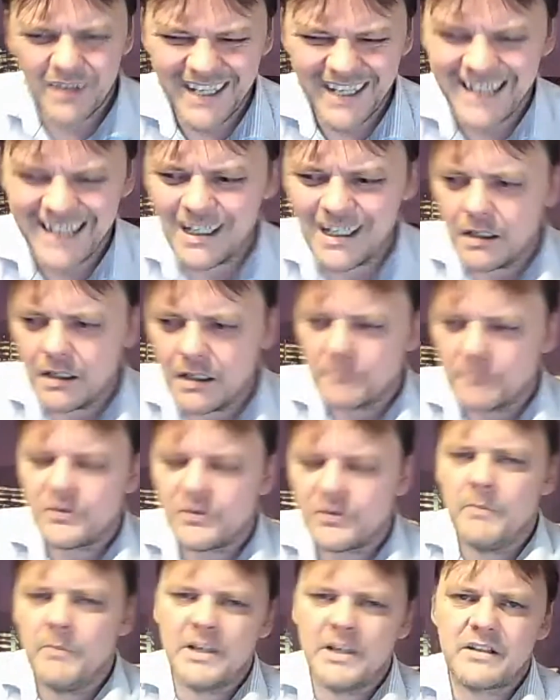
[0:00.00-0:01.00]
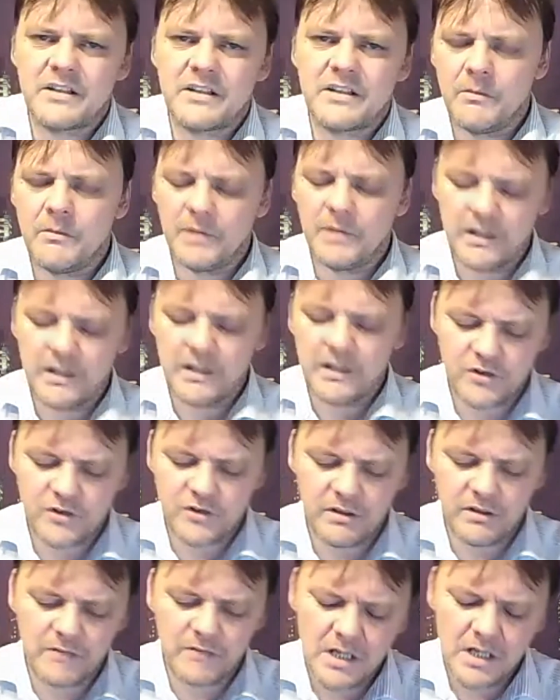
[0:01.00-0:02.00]
the Indian Prime Minister. I believe
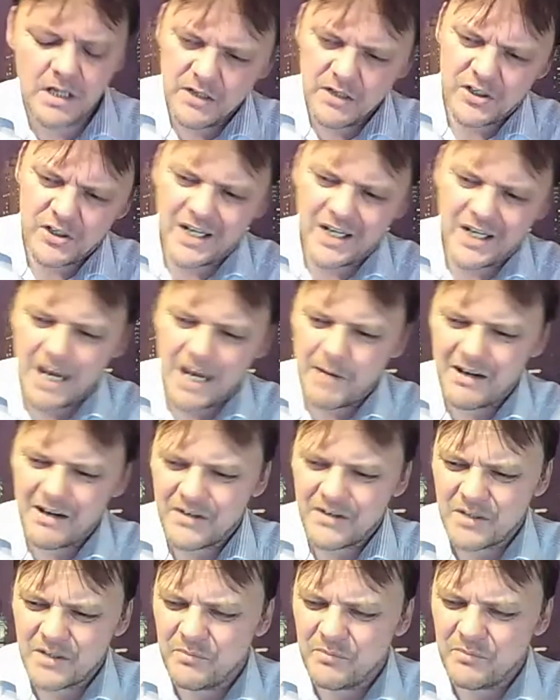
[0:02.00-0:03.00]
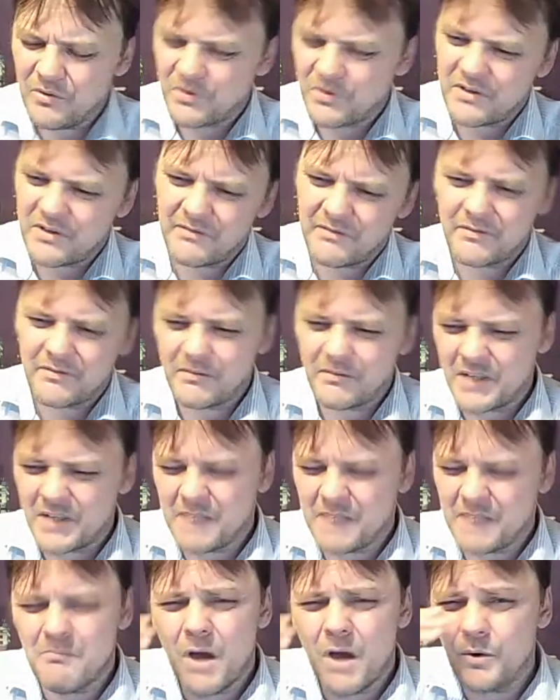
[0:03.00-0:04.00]
she came out in support of,
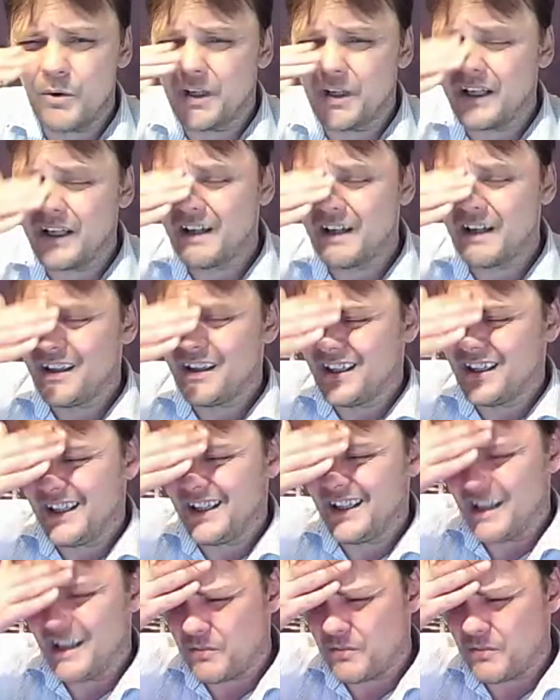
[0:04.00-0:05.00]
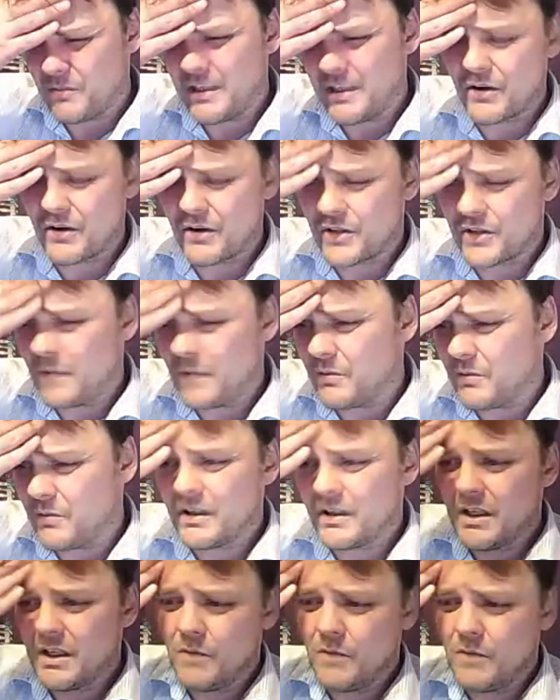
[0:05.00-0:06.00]
is it Modi? That was a bit dodgy. But
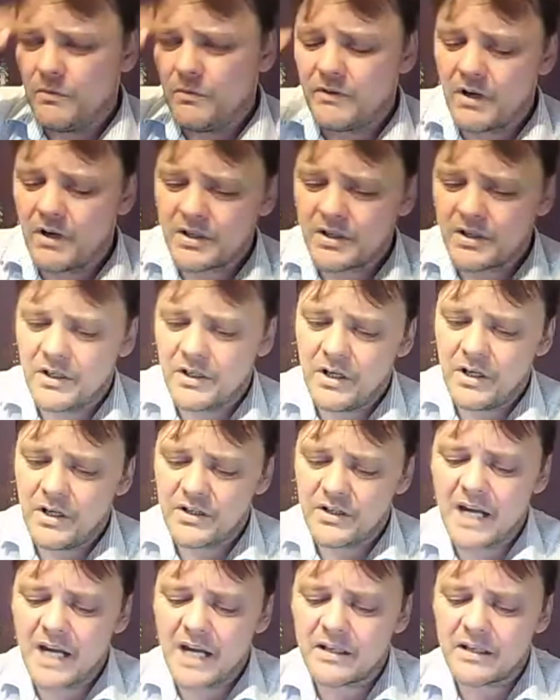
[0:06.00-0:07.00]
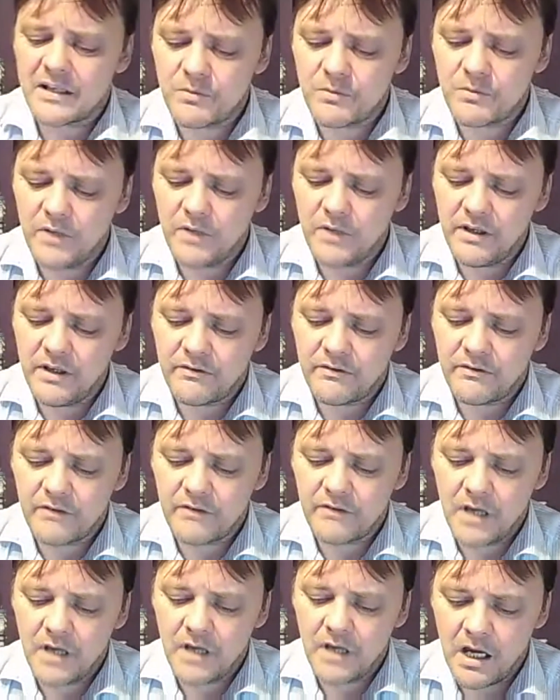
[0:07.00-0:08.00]
with regards to her stance with
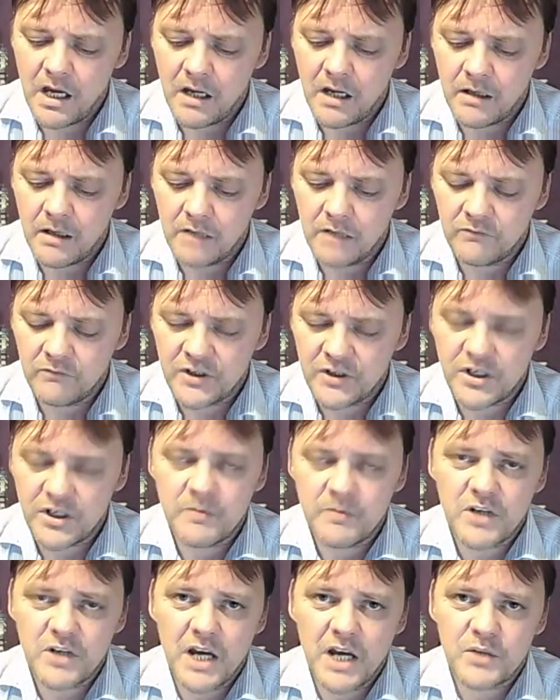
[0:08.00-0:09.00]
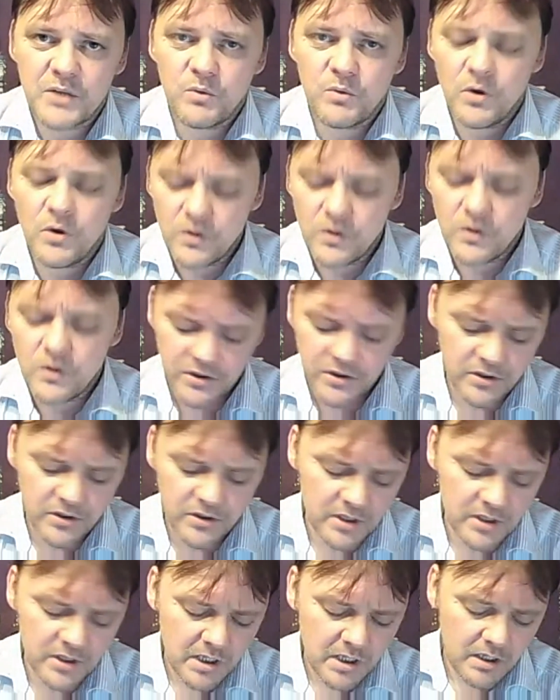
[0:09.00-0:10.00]
regime change wars,
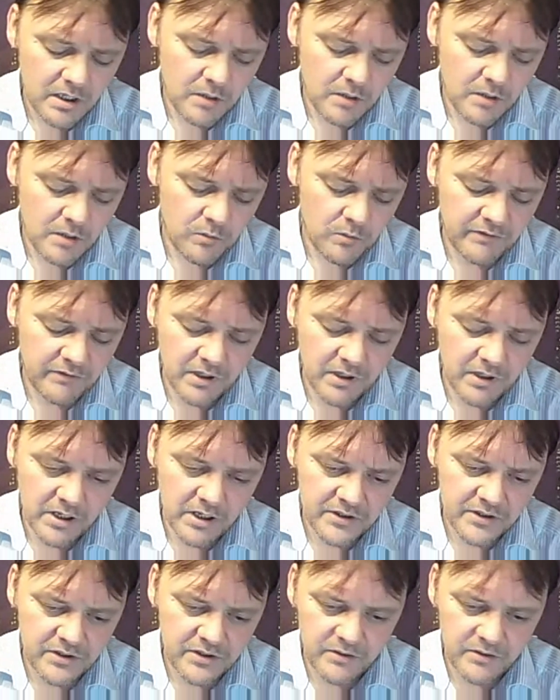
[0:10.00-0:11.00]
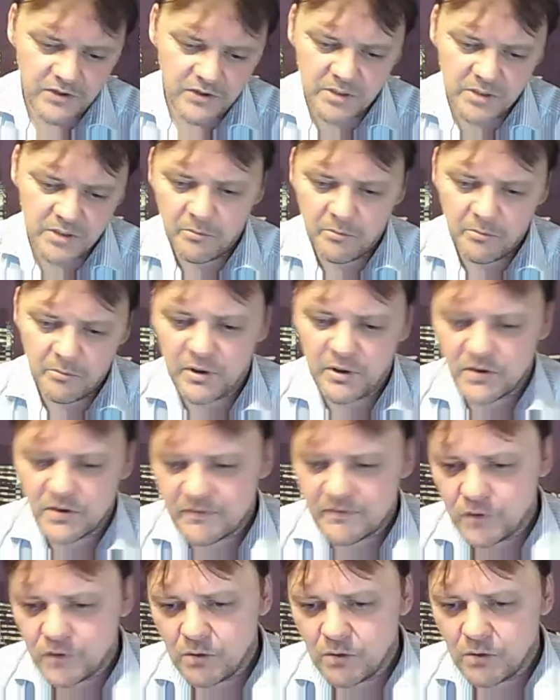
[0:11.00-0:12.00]
with regards to, she's put
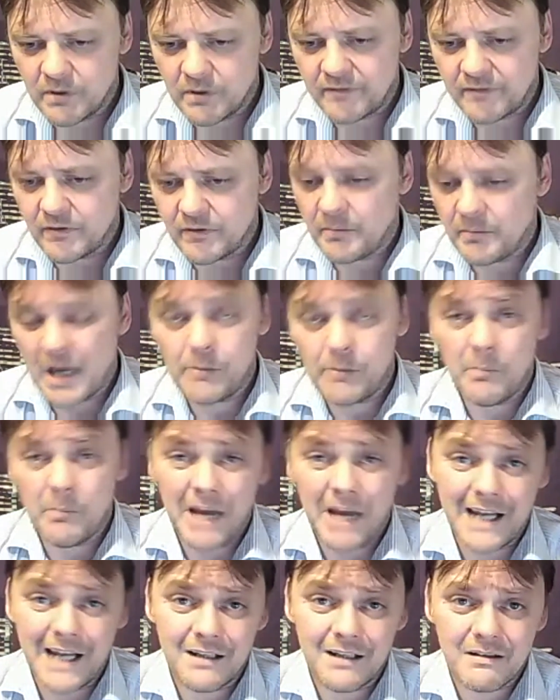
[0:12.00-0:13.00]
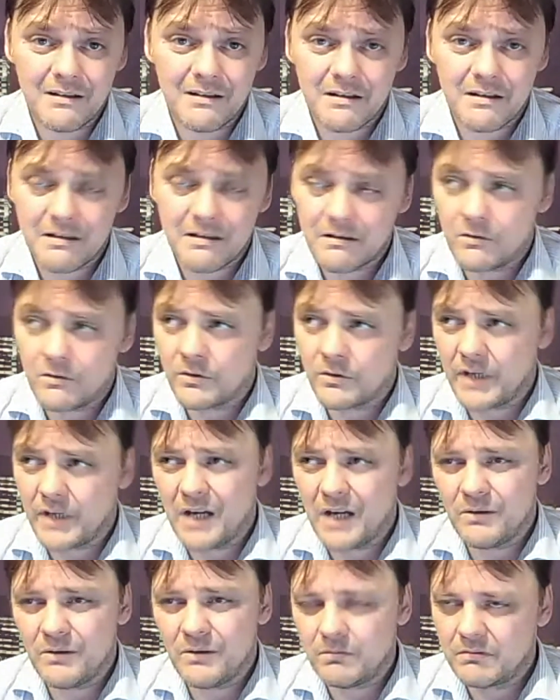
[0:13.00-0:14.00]
bills forward for paper ballots,
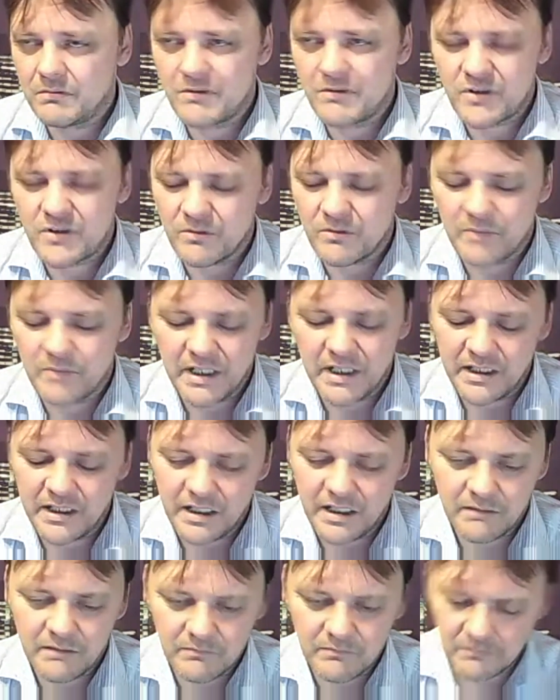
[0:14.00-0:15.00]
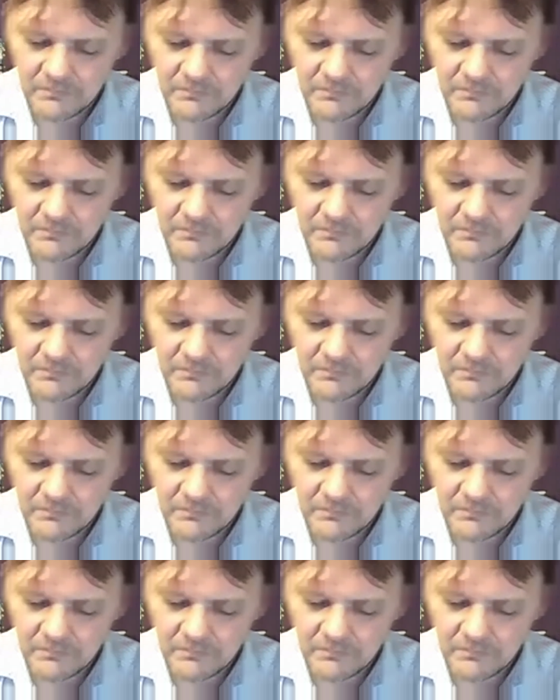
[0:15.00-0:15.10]
although somebody did